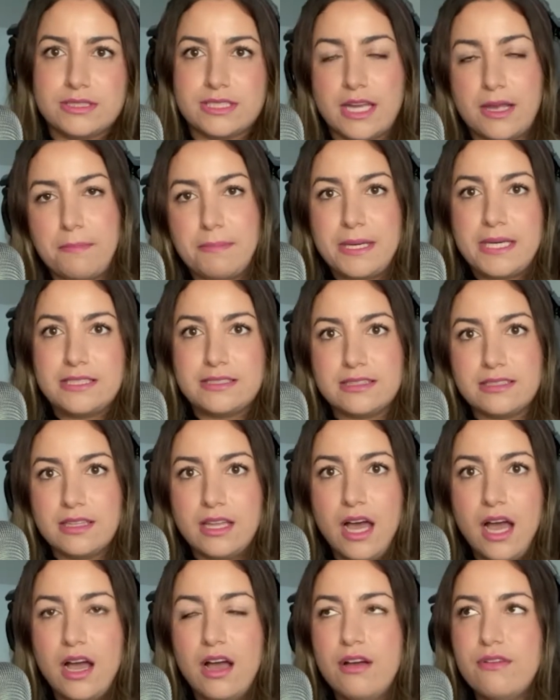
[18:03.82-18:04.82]
like peace and
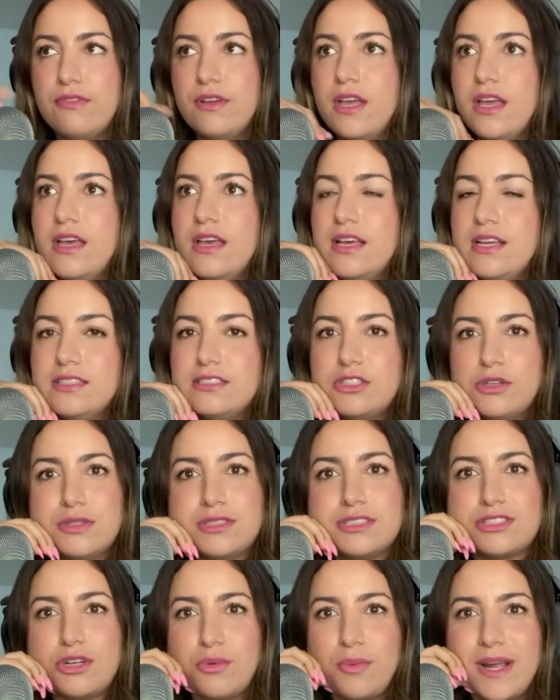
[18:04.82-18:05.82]
love. So
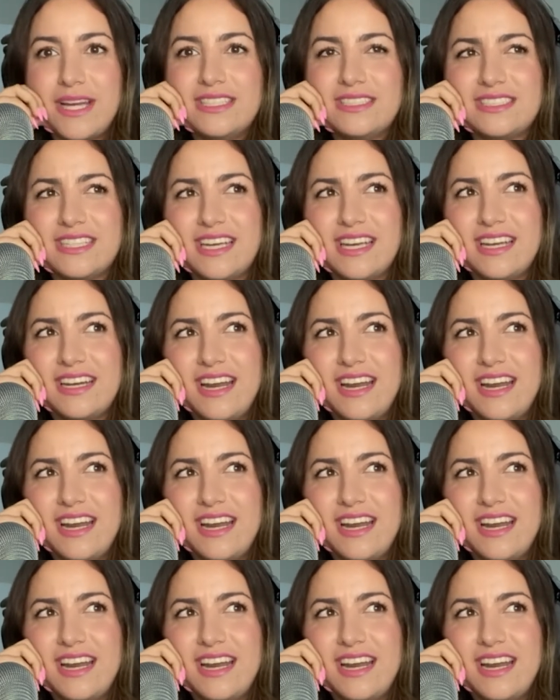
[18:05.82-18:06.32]
it's crazy.